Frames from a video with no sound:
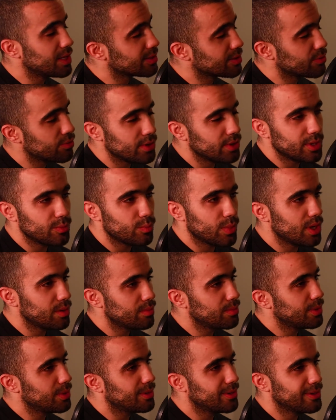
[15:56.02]
greed,
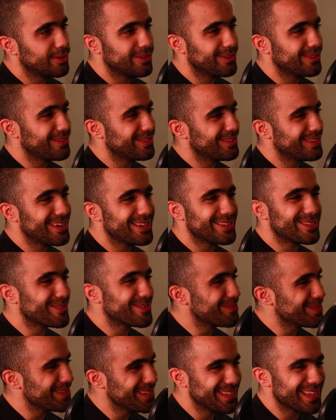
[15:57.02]
baby. That's
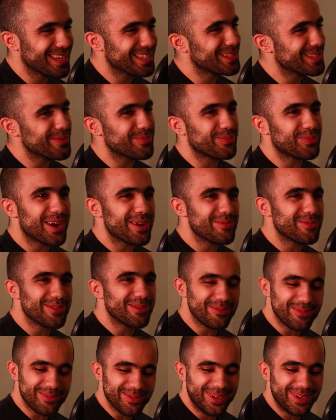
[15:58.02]
greed. That's the problem.